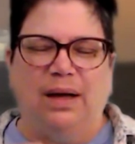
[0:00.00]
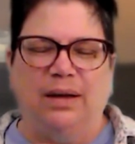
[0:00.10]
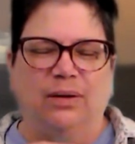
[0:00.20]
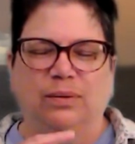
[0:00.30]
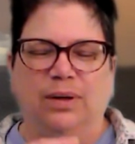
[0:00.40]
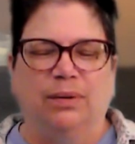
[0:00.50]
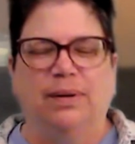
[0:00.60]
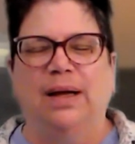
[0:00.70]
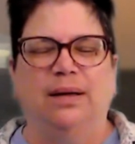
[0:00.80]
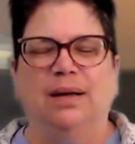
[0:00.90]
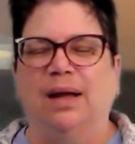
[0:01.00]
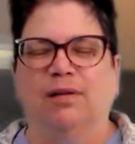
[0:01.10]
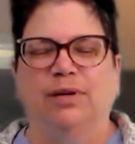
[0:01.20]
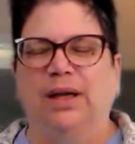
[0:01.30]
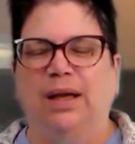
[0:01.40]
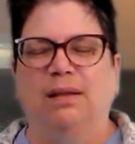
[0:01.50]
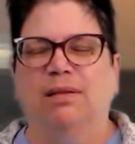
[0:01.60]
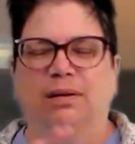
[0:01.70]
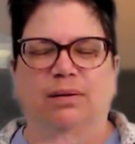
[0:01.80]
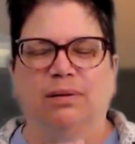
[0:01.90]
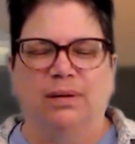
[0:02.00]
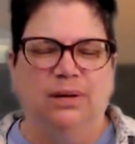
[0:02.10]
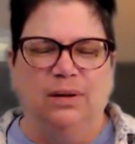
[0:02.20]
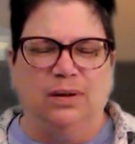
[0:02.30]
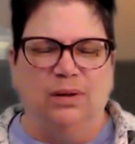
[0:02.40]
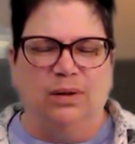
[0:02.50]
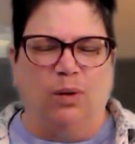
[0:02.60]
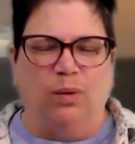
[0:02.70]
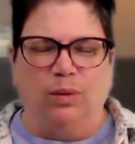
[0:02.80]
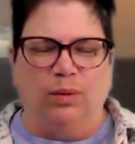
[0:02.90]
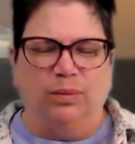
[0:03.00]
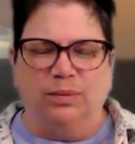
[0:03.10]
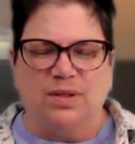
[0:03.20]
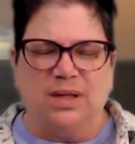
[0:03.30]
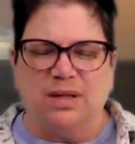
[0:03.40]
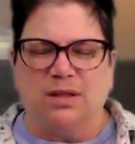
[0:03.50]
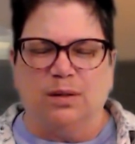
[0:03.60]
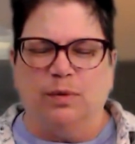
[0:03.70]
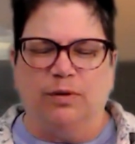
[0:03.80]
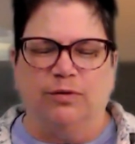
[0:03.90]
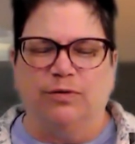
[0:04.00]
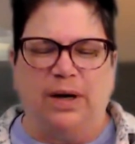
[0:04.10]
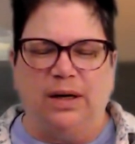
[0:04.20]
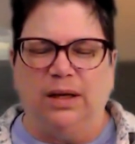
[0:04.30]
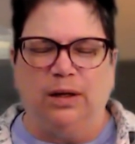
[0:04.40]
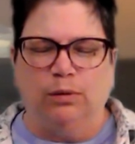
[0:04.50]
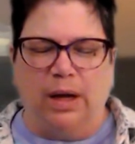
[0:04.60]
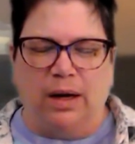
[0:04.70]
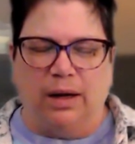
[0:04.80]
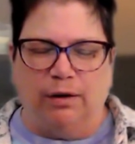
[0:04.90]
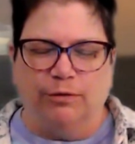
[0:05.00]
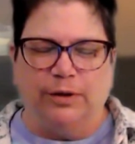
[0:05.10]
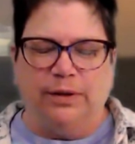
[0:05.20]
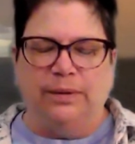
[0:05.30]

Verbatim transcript: I don't know how to navigate the whole system of finding you live.